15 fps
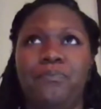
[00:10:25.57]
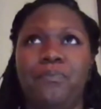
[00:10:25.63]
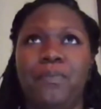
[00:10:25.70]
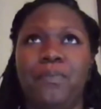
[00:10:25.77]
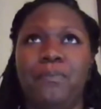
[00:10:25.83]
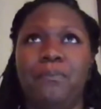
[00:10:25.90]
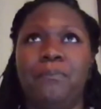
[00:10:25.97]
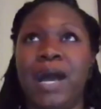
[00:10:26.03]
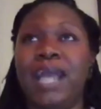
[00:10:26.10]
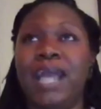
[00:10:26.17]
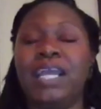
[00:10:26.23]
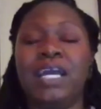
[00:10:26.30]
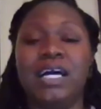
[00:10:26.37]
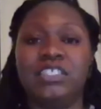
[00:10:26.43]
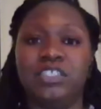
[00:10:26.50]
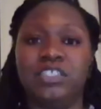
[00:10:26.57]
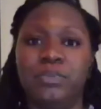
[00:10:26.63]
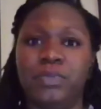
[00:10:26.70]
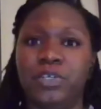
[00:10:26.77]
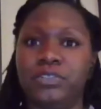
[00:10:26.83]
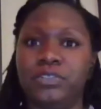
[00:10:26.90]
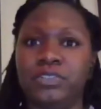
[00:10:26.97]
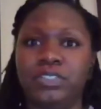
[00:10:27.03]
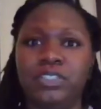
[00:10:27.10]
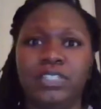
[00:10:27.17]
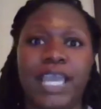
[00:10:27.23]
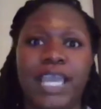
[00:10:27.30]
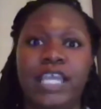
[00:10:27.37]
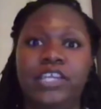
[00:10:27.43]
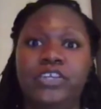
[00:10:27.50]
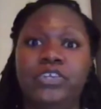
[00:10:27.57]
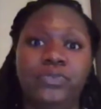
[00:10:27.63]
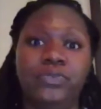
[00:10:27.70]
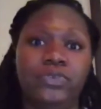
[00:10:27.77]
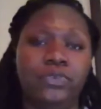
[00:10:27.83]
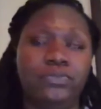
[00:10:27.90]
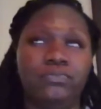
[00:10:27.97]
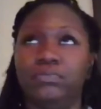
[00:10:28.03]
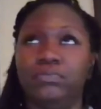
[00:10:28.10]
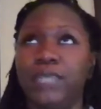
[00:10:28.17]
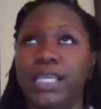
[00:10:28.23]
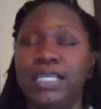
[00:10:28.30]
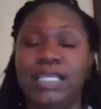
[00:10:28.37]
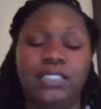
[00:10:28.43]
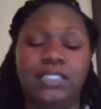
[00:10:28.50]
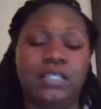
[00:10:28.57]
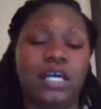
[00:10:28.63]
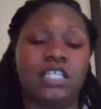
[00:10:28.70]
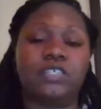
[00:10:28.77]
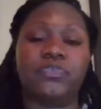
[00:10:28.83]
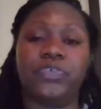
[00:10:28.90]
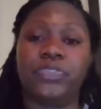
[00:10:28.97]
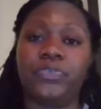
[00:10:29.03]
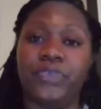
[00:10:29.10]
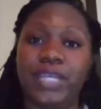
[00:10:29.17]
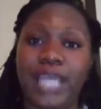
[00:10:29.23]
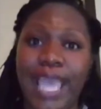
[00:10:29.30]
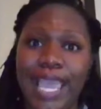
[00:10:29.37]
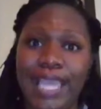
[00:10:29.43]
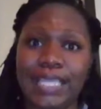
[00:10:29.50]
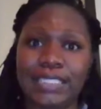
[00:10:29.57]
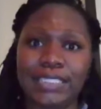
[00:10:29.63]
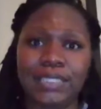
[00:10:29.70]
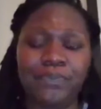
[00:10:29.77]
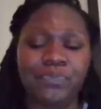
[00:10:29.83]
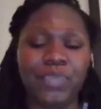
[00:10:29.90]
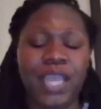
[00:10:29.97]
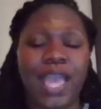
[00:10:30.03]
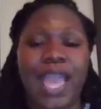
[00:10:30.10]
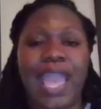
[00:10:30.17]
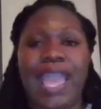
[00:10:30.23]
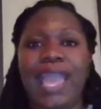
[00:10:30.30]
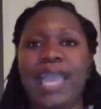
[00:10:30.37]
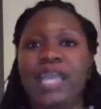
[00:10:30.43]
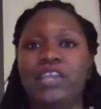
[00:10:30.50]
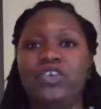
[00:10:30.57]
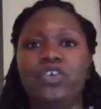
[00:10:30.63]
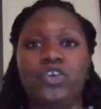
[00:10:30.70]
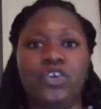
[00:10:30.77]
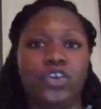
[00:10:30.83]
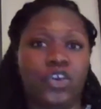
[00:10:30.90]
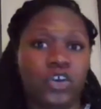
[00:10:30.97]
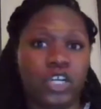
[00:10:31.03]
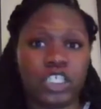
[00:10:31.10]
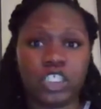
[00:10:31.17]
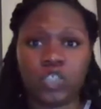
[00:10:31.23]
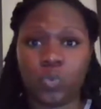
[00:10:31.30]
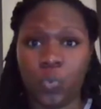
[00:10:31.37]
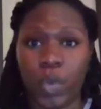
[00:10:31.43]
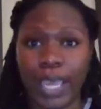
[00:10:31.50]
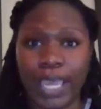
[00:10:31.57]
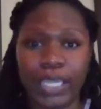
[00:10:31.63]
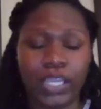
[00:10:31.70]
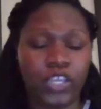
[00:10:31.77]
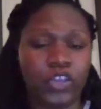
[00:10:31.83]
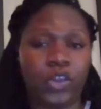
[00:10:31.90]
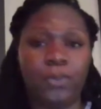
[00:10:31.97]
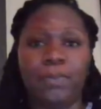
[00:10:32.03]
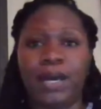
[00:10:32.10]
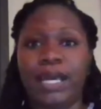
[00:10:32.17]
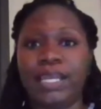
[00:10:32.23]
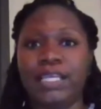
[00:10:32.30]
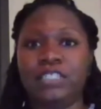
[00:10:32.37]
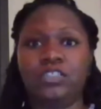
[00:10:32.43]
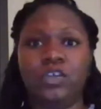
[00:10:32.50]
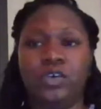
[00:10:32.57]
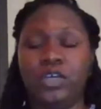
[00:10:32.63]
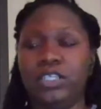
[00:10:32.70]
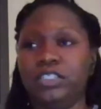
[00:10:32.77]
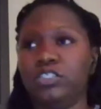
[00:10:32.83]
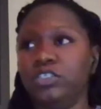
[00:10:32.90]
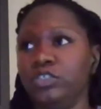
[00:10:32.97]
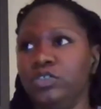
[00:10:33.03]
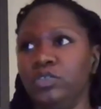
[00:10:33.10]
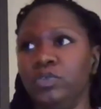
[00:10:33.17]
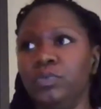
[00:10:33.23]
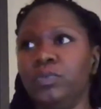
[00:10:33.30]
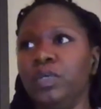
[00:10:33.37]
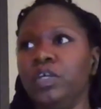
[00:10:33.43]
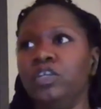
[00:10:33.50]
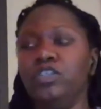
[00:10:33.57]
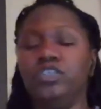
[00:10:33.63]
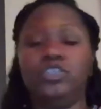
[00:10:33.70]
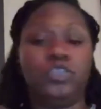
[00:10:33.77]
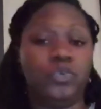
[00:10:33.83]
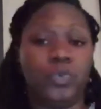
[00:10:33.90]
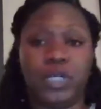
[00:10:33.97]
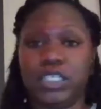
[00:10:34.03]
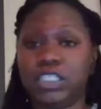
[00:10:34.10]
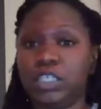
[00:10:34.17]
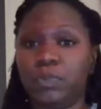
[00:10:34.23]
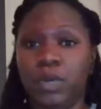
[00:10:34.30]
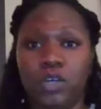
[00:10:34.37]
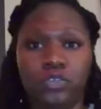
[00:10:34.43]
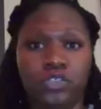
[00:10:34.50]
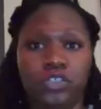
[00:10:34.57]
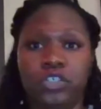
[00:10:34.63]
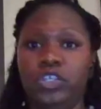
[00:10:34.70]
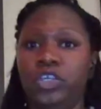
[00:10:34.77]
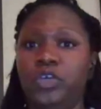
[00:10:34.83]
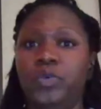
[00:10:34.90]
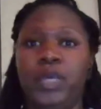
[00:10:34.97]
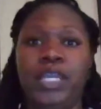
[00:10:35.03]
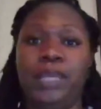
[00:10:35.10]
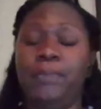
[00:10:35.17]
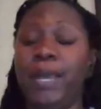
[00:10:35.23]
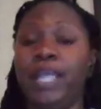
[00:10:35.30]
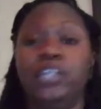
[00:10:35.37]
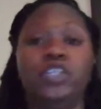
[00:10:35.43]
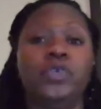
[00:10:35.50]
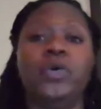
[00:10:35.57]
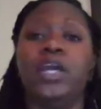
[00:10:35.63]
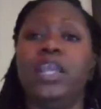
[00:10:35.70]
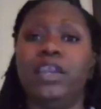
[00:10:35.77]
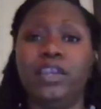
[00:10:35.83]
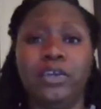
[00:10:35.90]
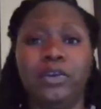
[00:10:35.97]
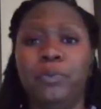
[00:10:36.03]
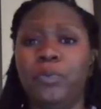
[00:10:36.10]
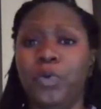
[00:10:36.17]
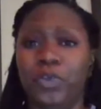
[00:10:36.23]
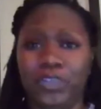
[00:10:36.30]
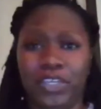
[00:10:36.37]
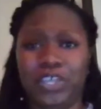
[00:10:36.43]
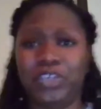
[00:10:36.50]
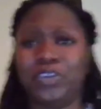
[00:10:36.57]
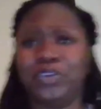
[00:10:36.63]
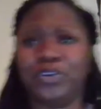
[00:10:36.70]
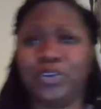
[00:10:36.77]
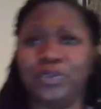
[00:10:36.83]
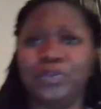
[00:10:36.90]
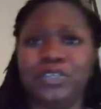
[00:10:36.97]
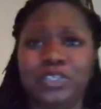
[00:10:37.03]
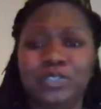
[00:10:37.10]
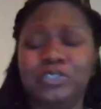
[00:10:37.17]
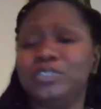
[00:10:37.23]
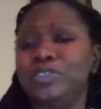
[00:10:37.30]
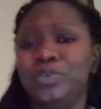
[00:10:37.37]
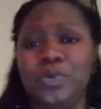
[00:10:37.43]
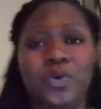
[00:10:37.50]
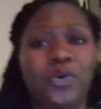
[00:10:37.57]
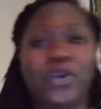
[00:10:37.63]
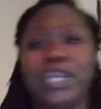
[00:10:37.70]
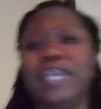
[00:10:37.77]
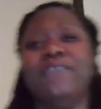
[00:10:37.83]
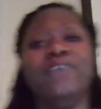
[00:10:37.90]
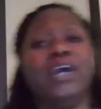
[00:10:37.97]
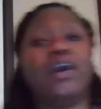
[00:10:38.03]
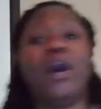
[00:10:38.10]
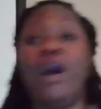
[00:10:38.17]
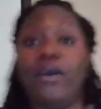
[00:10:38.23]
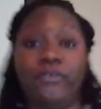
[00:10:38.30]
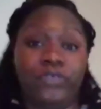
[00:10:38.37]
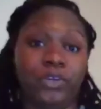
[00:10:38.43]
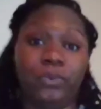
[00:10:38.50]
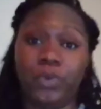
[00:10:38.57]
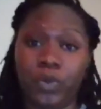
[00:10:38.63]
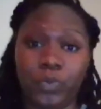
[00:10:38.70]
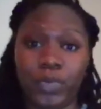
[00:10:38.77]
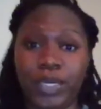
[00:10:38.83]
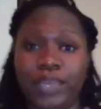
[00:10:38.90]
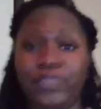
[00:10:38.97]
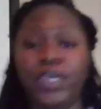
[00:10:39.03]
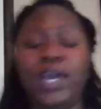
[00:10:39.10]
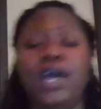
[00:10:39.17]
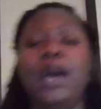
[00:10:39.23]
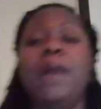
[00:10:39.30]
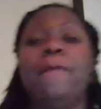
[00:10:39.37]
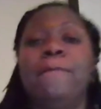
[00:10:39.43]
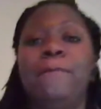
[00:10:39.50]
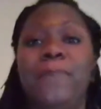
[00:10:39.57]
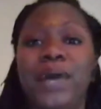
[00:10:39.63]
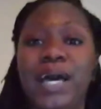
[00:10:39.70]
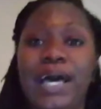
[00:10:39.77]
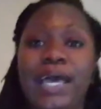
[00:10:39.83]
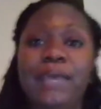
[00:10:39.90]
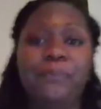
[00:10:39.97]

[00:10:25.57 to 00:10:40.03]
My customers, they detox for 3 days, and you're going to sweat. Your body is going to do what it's supposed to do, and it might do it a little more than you're used to or even comfortable with, but